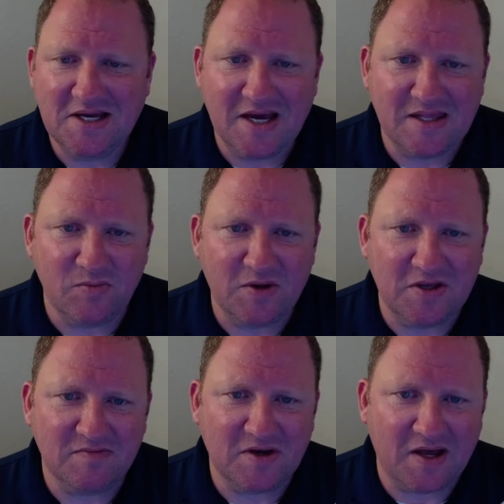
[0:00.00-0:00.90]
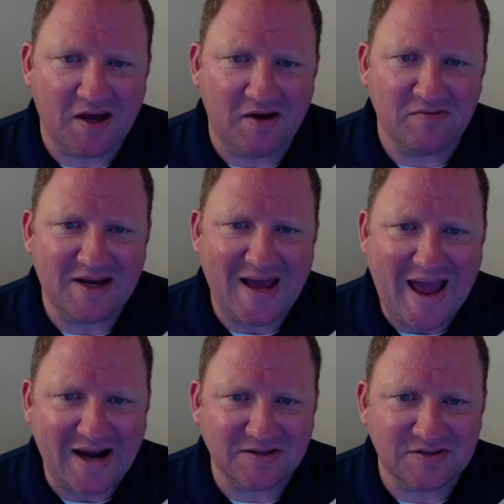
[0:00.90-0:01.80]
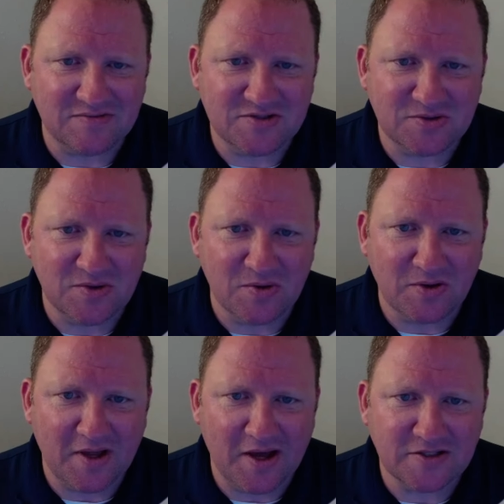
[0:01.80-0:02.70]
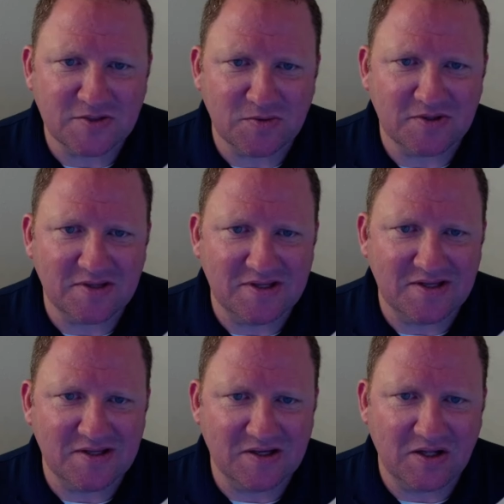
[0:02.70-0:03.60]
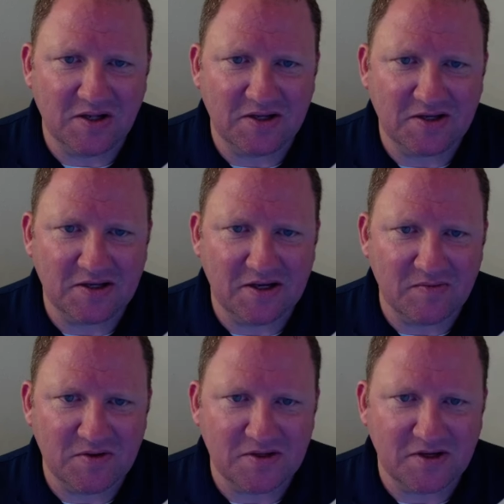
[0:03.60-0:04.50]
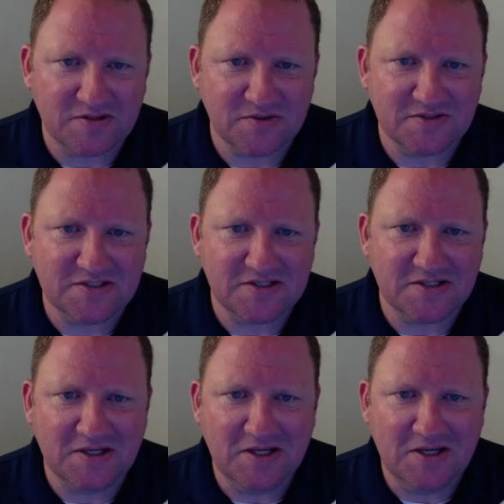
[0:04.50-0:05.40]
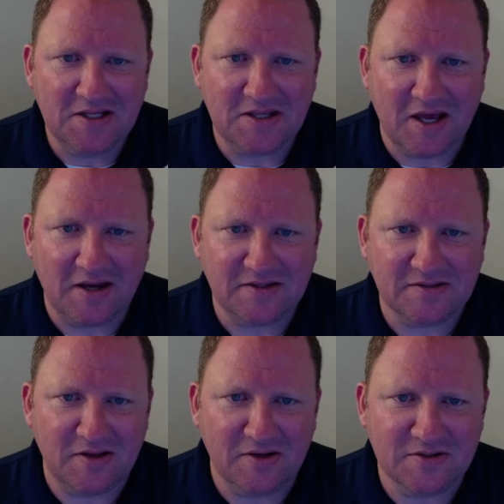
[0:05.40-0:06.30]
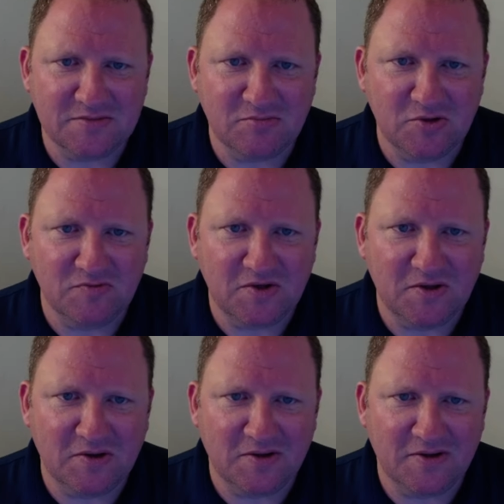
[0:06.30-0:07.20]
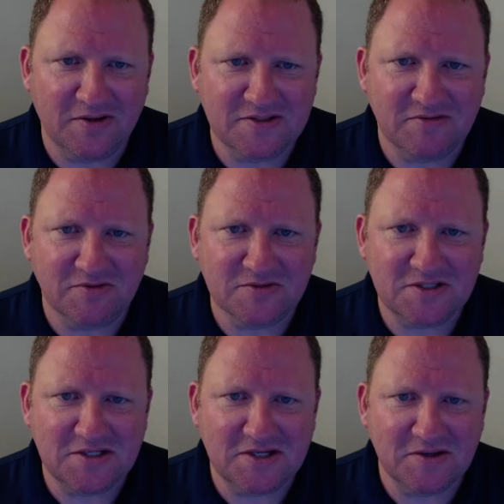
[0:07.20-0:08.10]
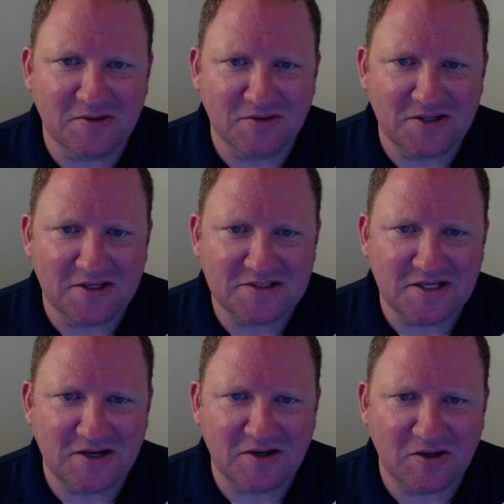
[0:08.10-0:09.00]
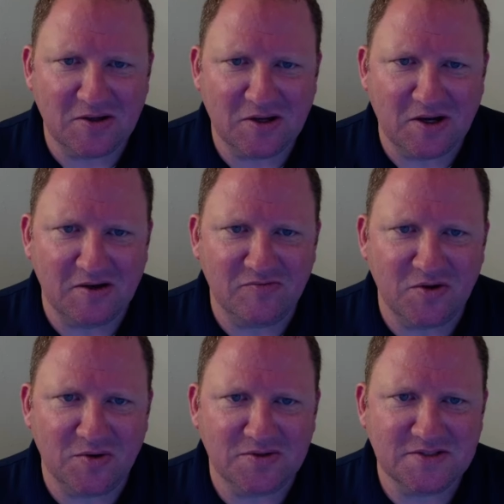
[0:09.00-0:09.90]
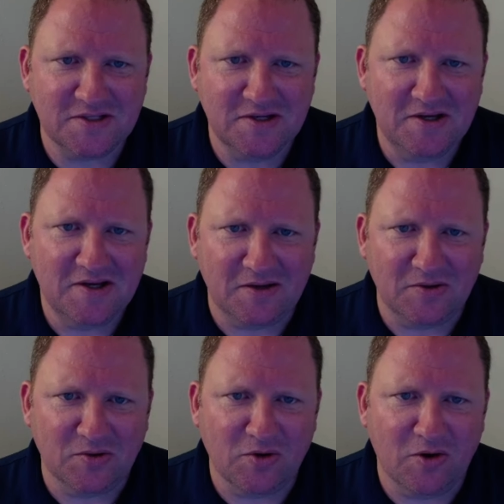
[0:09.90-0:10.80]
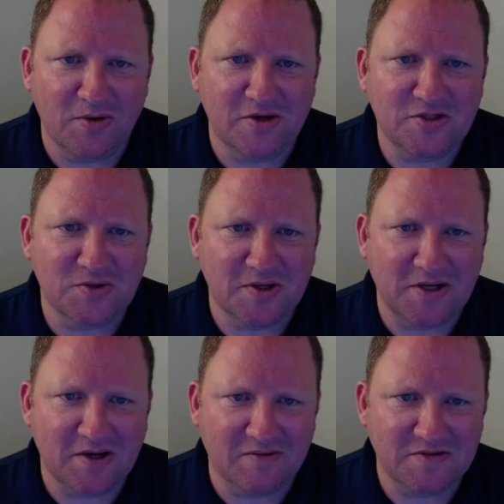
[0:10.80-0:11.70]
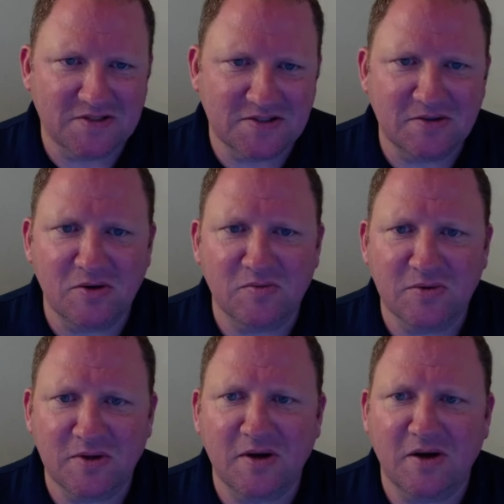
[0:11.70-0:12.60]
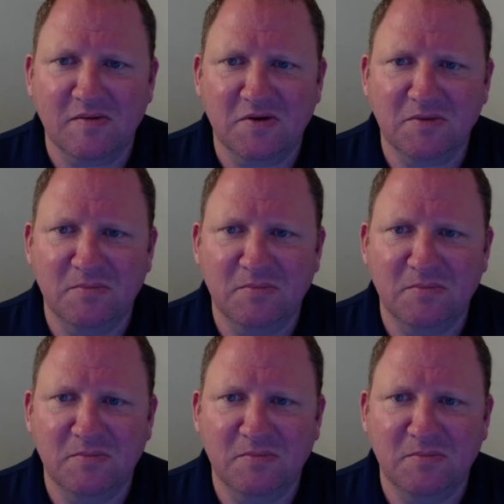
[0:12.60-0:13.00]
And then we even have an active pseudo class with the click and everything, as you can see, that it is moving on. Let's see if there's any other things that I kind of notice. A little growing and shrinking, obviously, over the hover.